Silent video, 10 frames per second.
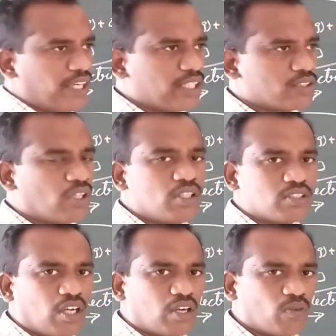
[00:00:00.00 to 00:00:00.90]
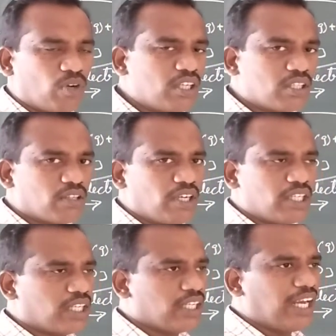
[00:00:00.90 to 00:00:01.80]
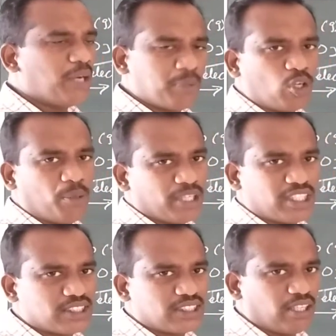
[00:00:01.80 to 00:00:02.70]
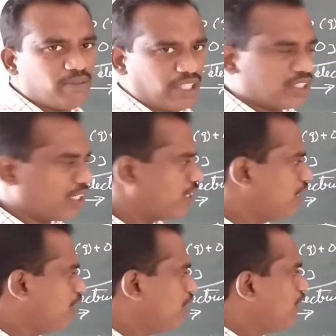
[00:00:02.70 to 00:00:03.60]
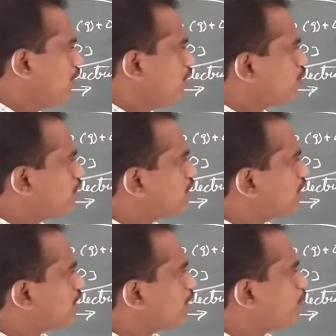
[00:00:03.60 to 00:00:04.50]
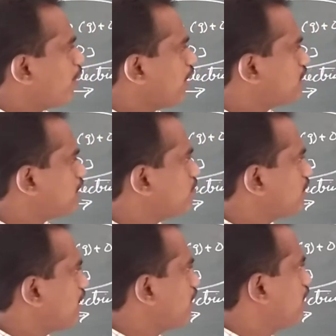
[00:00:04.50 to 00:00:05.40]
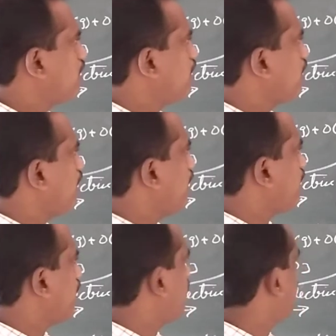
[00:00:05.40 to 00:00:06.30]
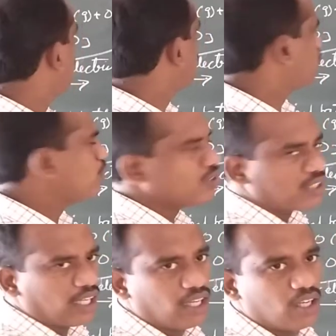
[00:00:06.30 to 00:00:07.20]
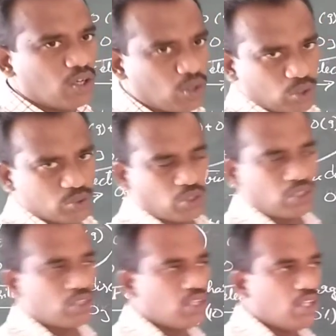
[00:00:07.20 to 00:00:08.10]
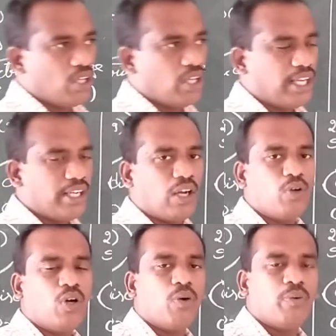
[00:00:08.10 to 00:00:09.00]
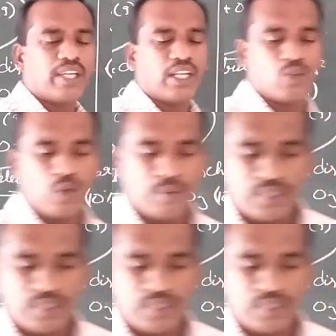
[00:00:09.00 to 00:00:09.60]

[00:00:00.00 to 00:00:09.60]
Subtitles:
angstroms or 128 picometers they mentioned. So these are the points something related to the ozone. And now we can go with